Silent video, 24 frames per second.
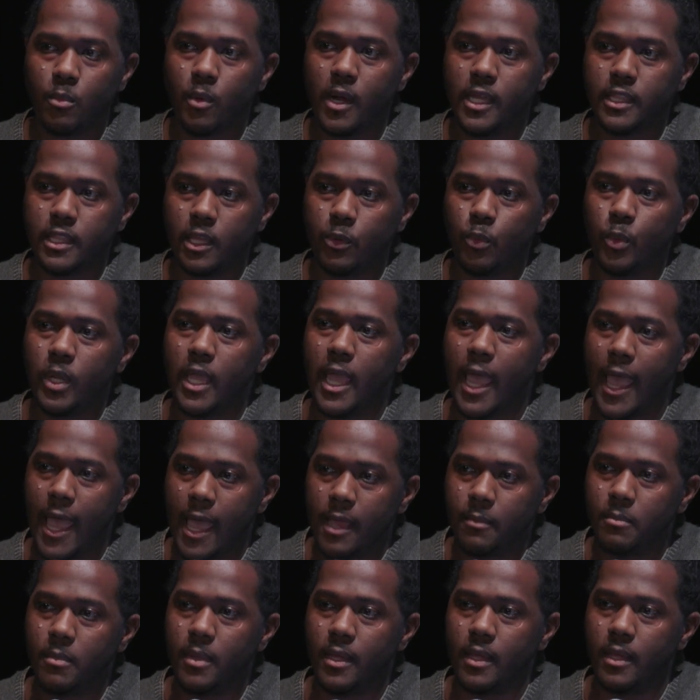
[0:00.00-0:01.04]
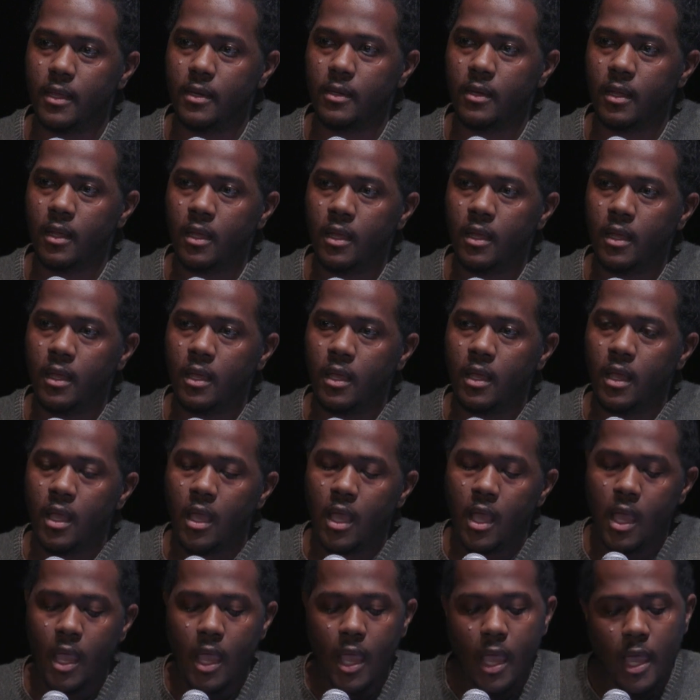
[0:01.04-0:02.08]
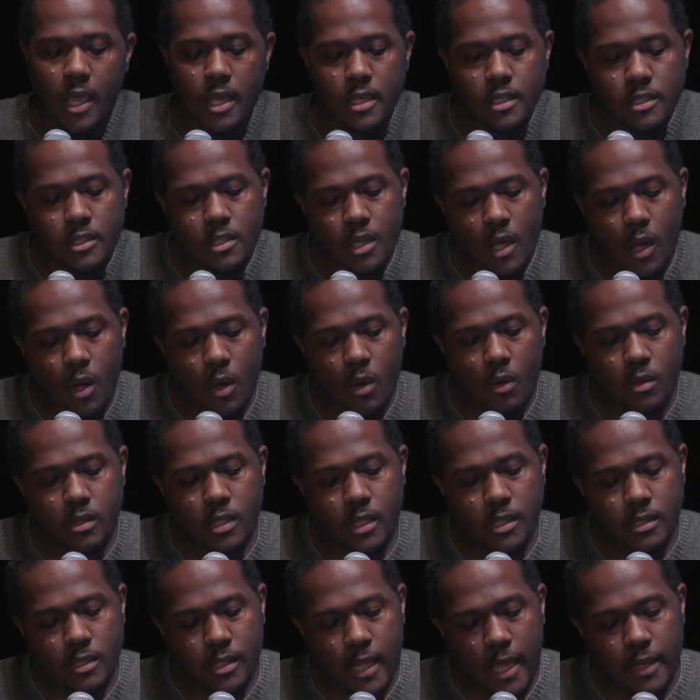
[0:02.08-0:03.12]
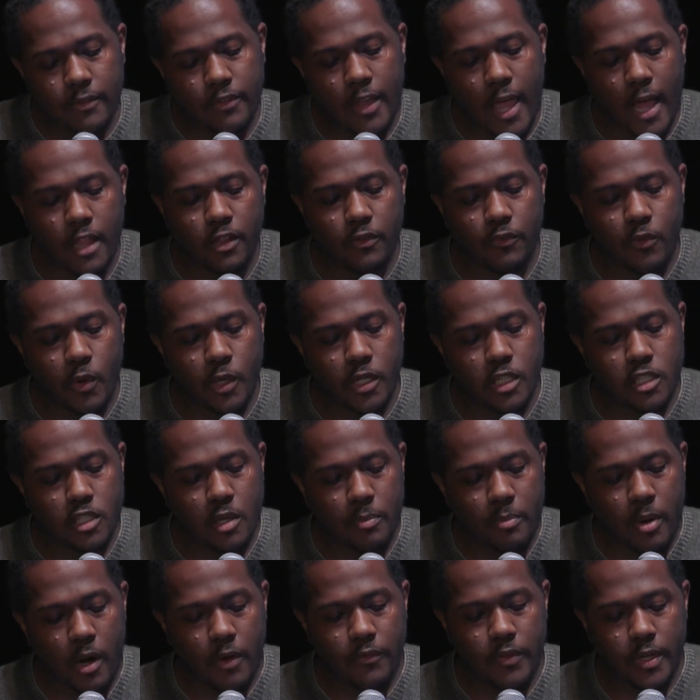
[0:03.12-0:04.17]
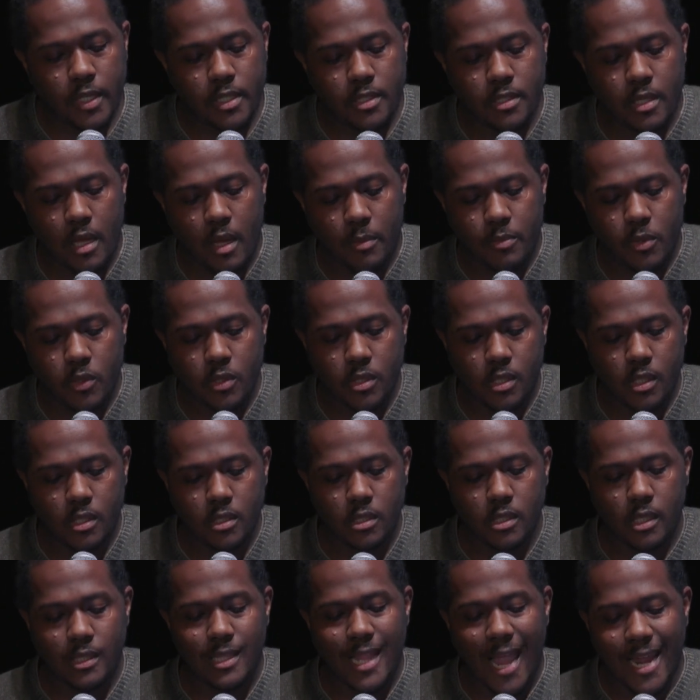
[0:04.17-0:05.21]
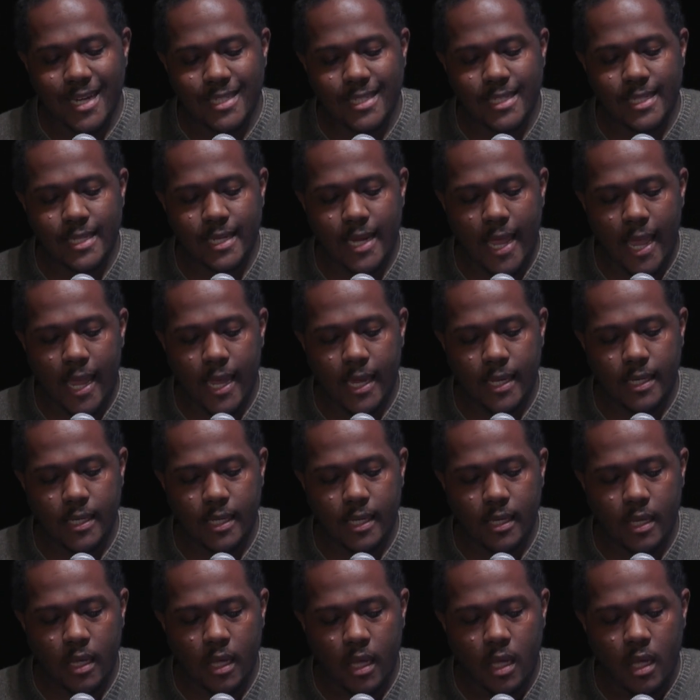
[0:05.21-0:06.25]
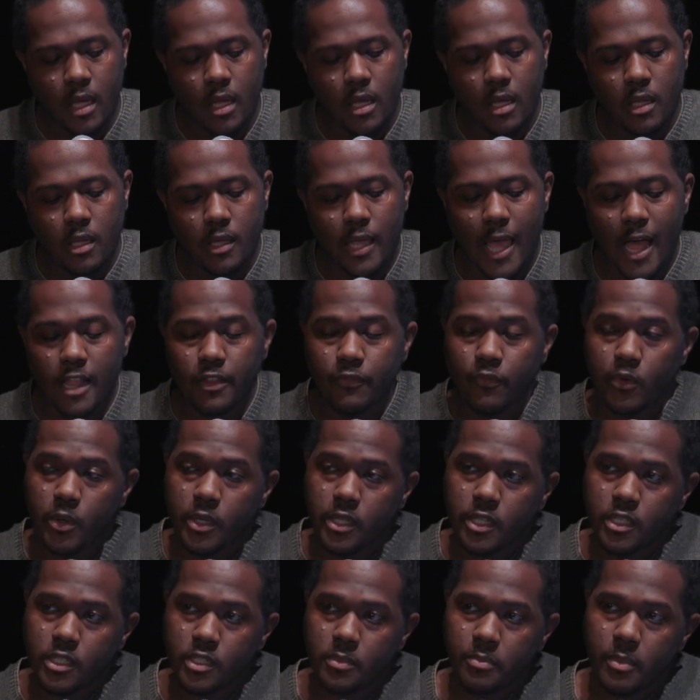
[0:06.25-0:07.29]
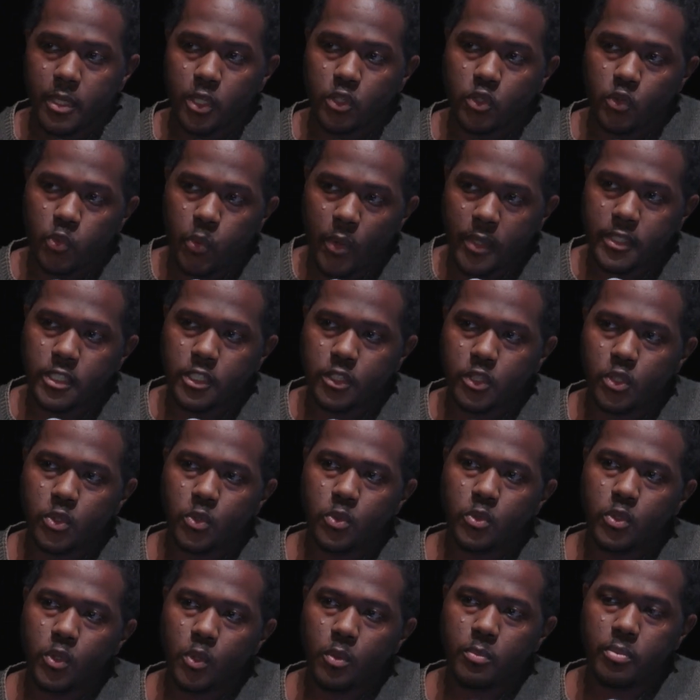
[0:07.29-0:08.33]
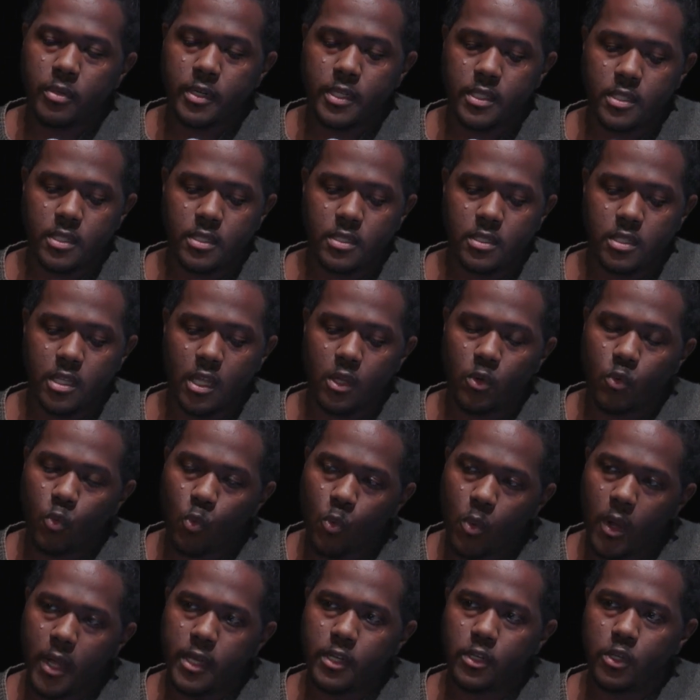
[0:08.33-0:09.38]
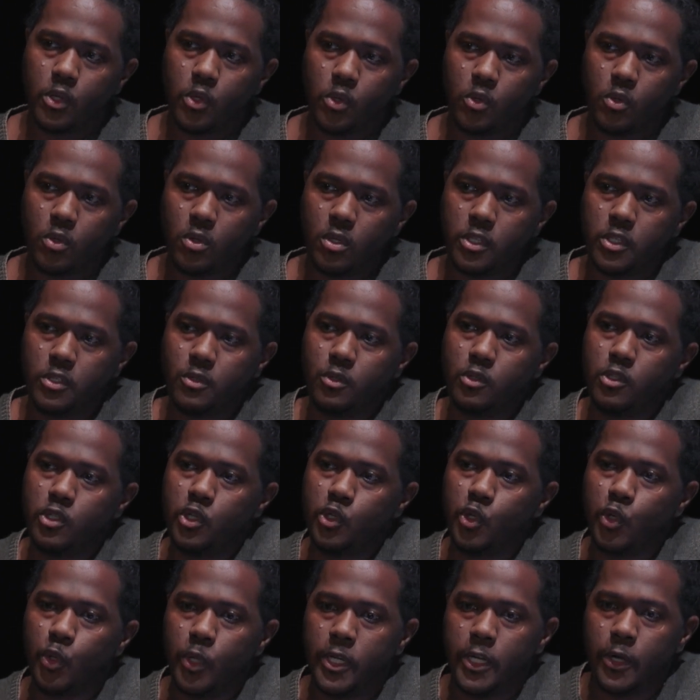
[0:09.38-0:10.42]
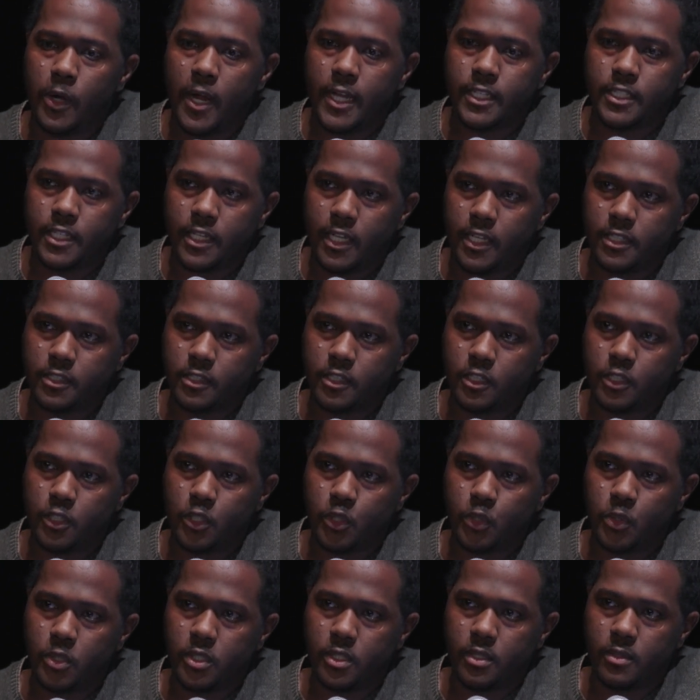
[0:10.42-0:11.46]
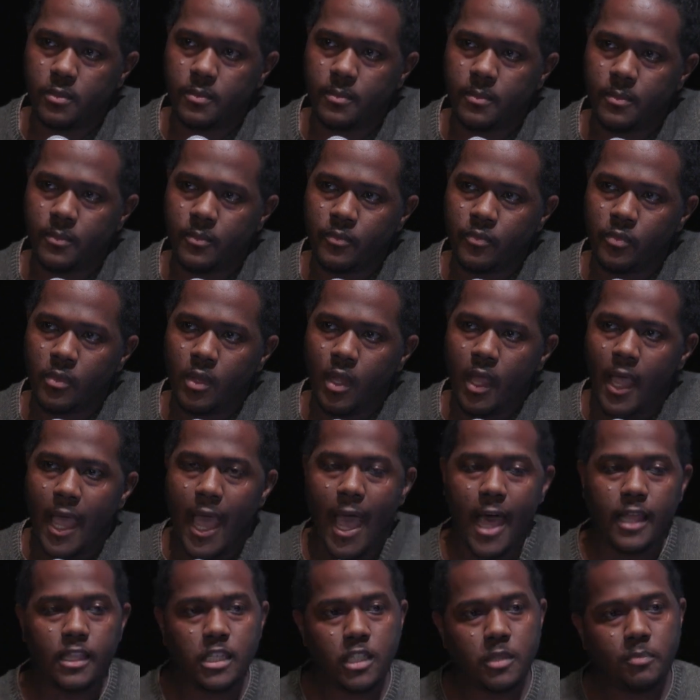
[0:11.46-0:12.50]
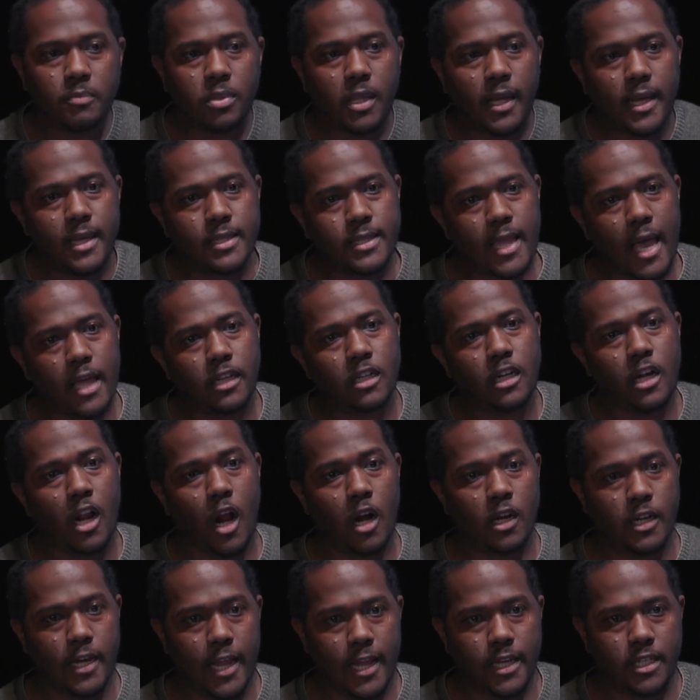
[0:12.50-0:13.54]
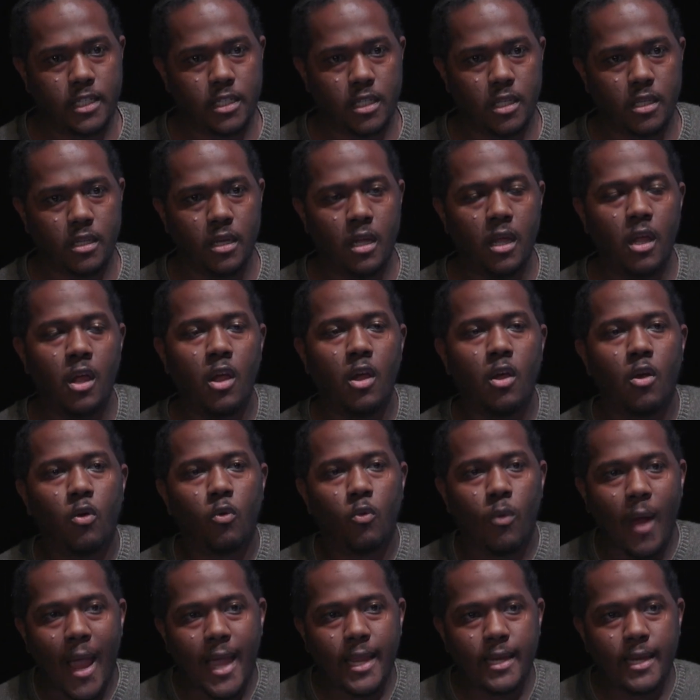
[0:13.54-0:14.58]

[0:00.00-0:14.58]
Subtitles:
rate that we had been. So the state of California is a perfect example. Since 1980, California has built 22 new prisons and 1 new degree granting institution. How this plays out in our nation, right